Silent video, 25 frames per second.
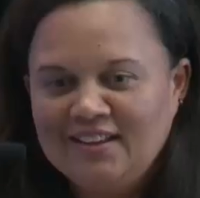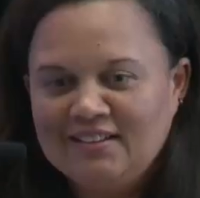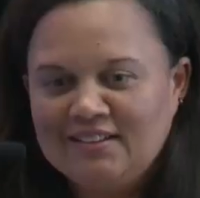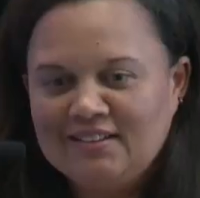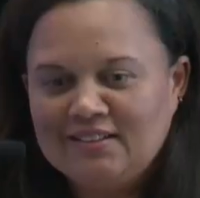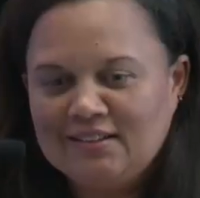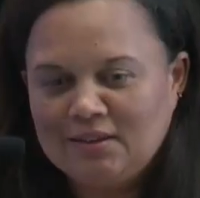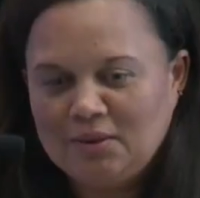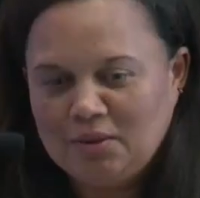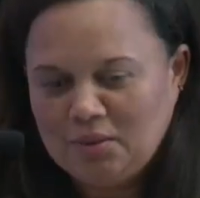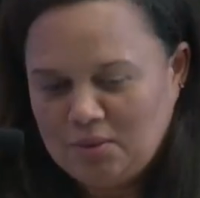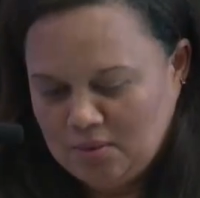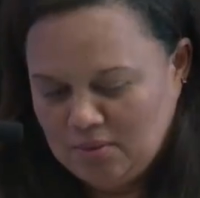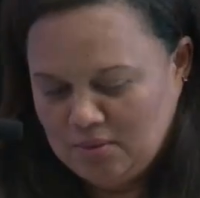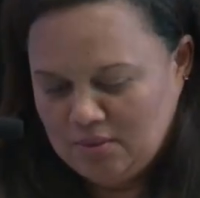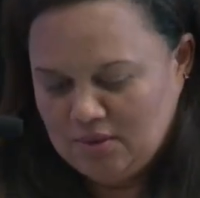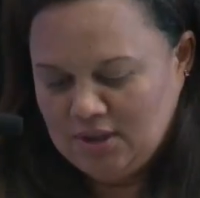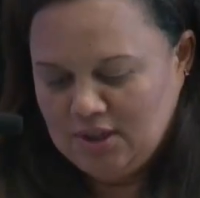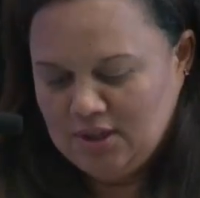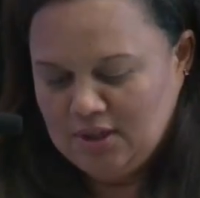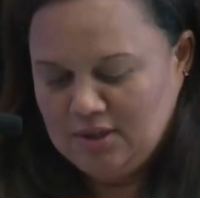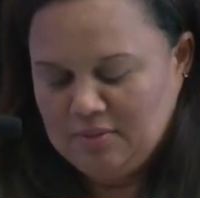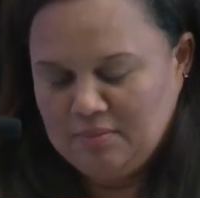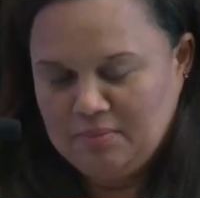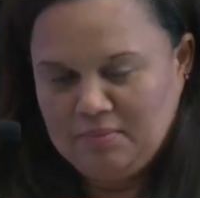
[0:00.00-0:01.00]
So
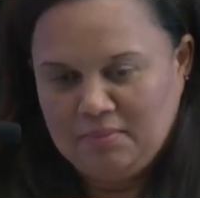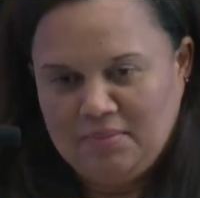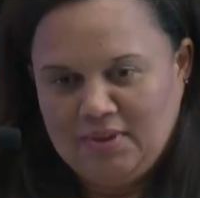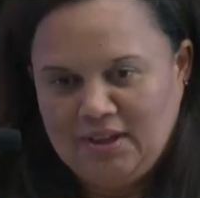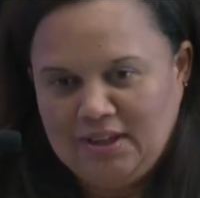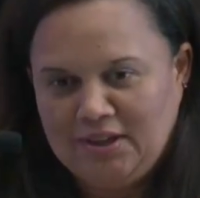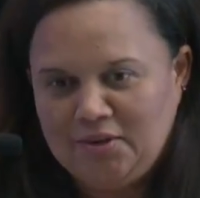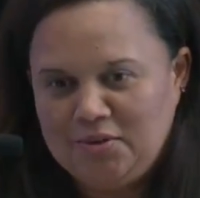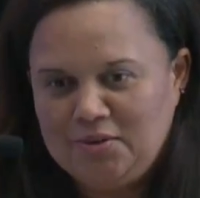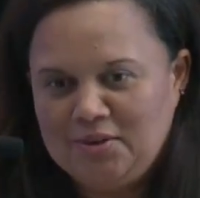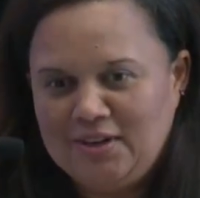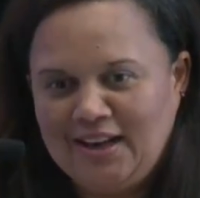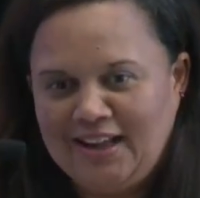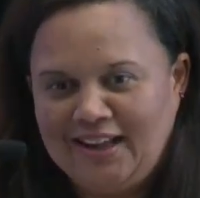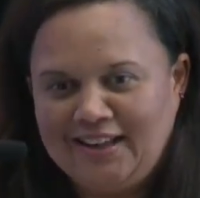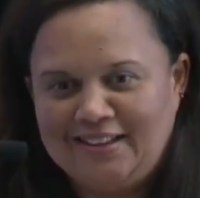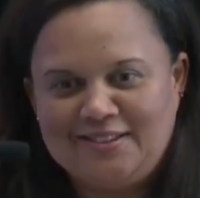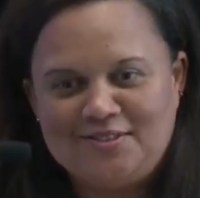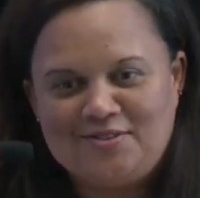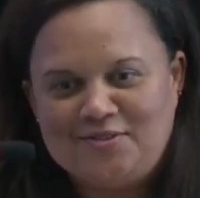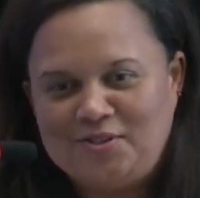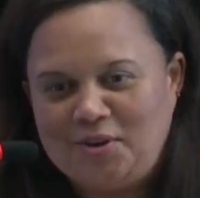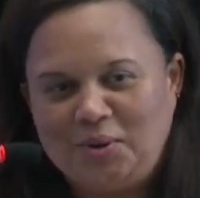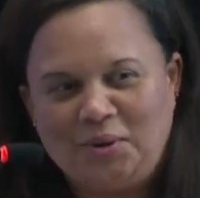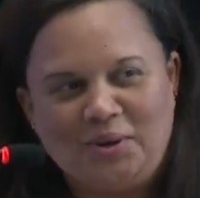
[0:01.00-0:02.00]
I don't like
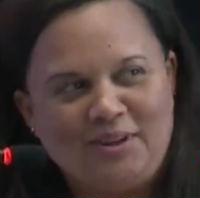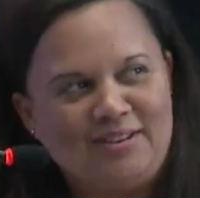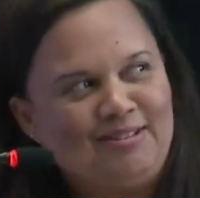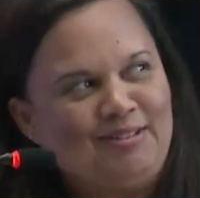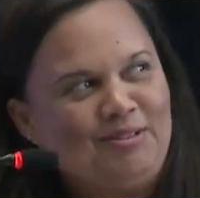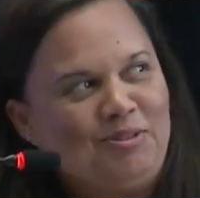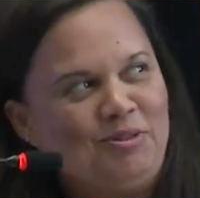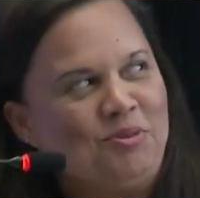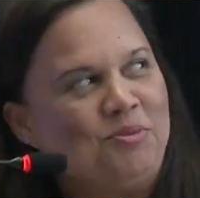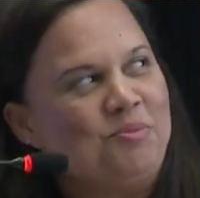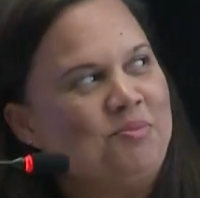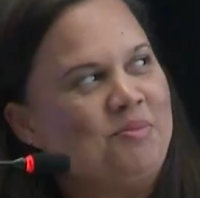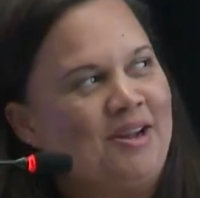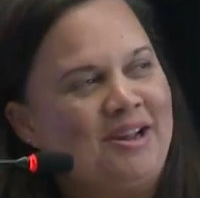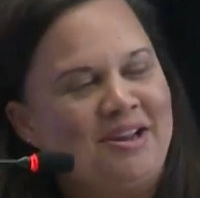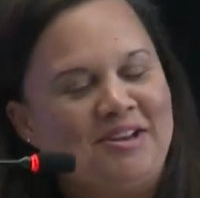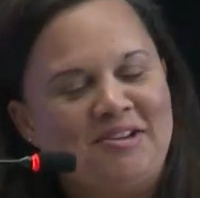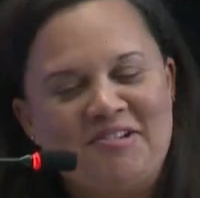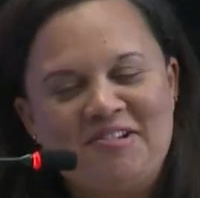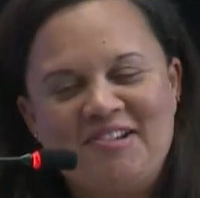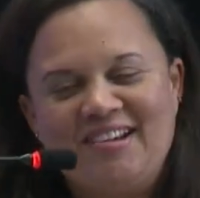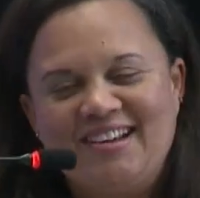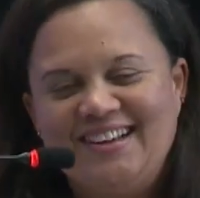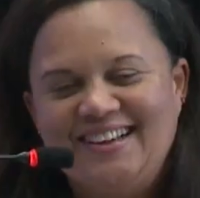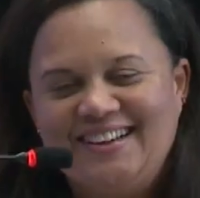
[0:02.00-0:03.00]
to focus too
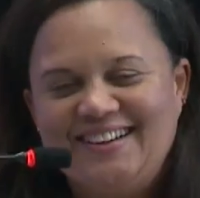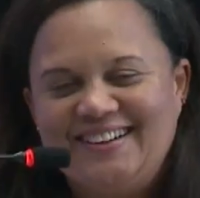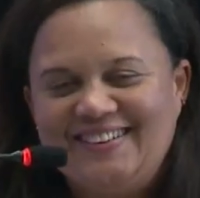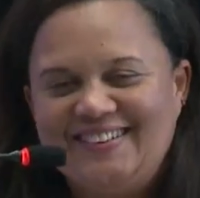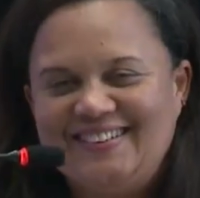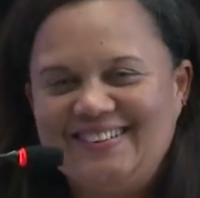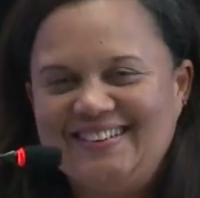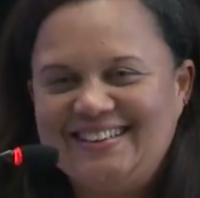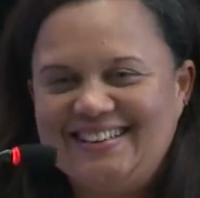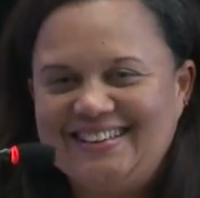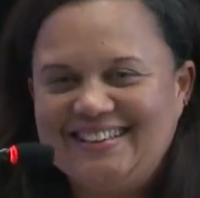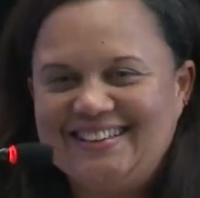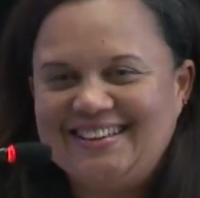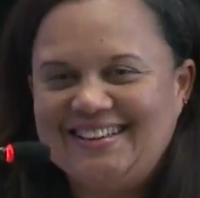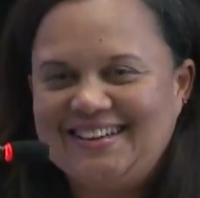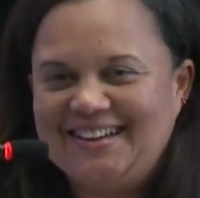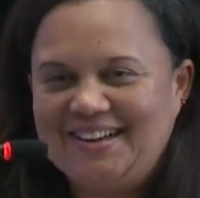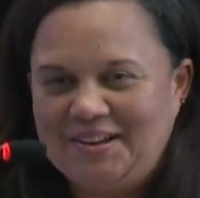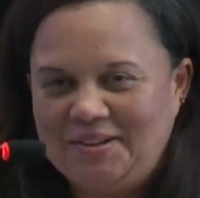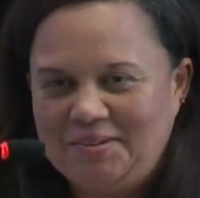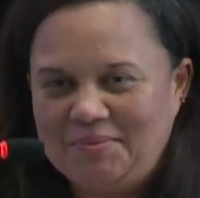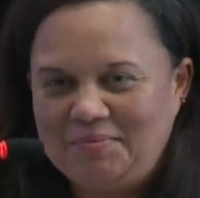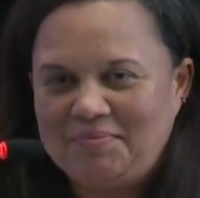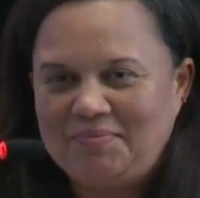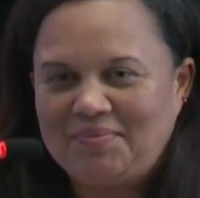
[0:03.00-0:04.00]
much on
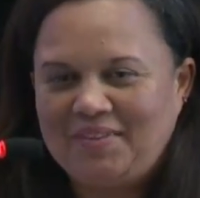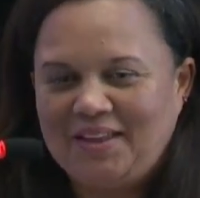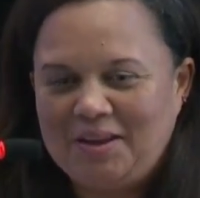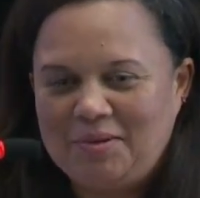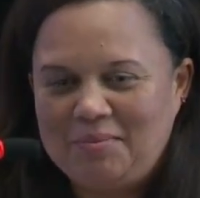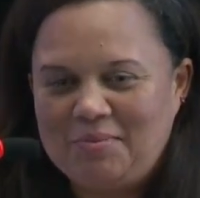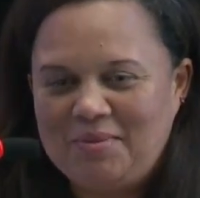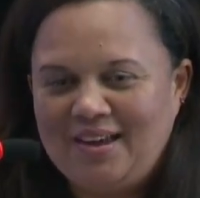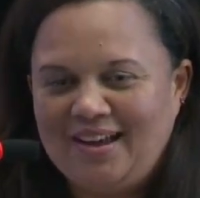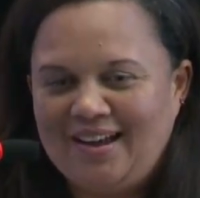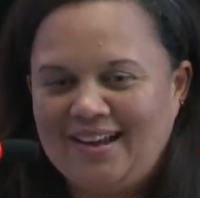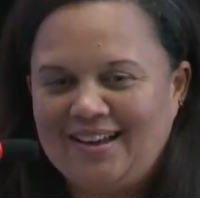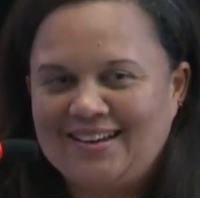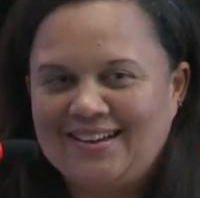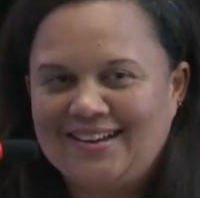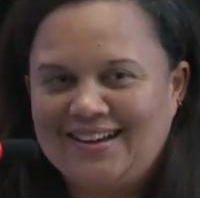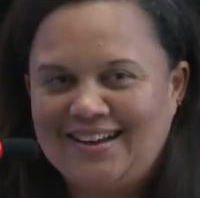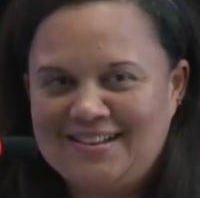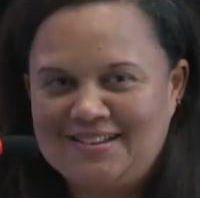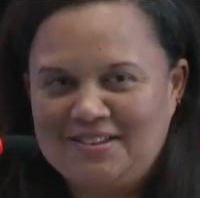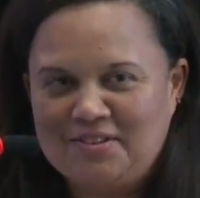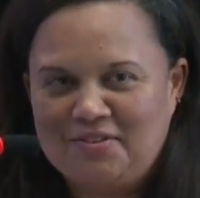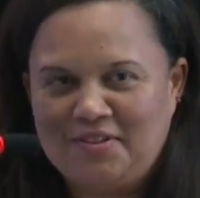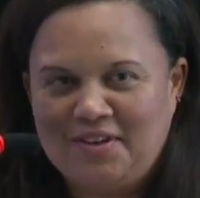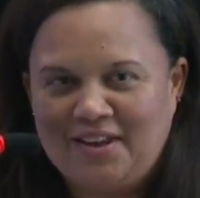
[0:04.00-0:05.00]
API
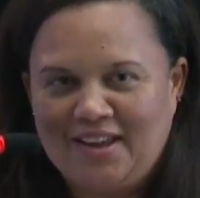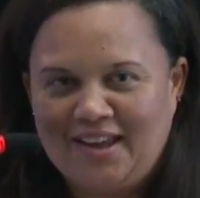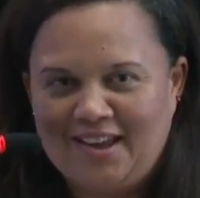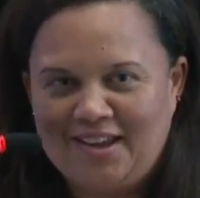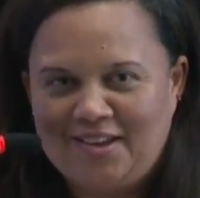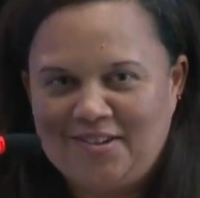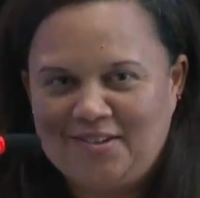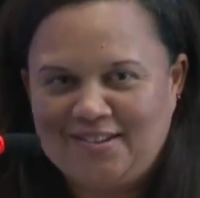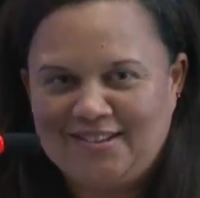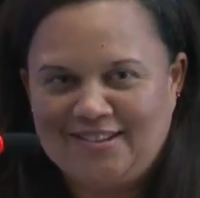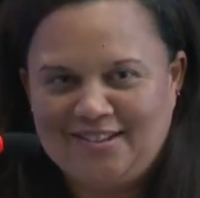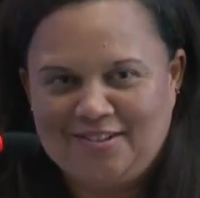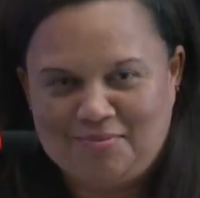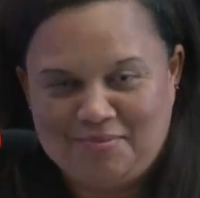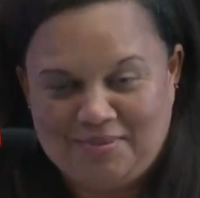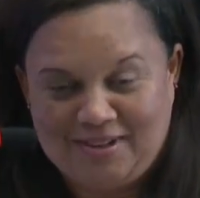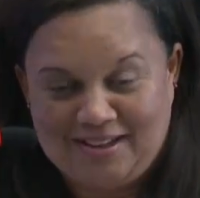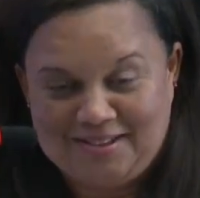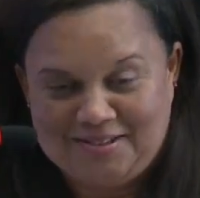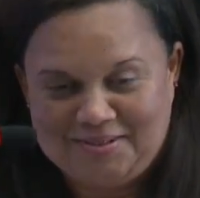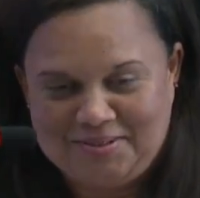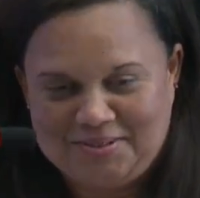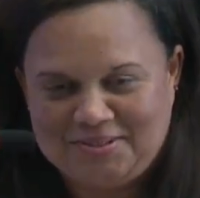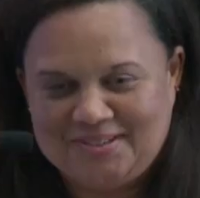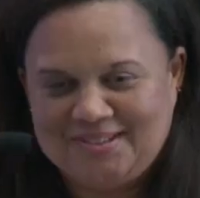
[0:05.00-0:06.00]
classifications of
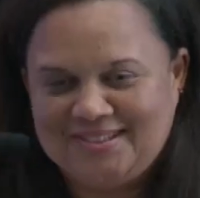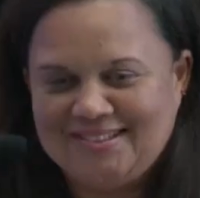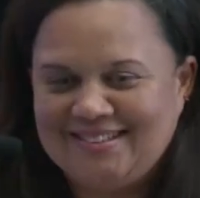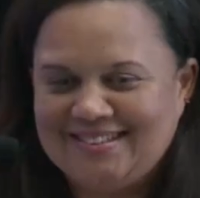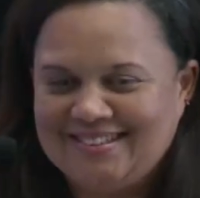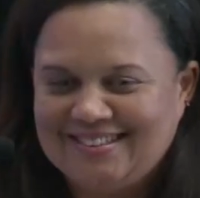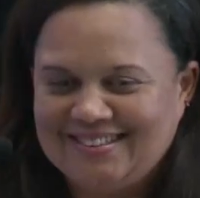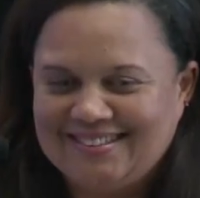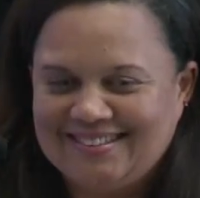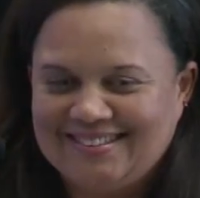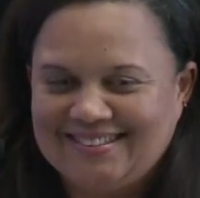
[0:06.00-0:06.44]
base oils.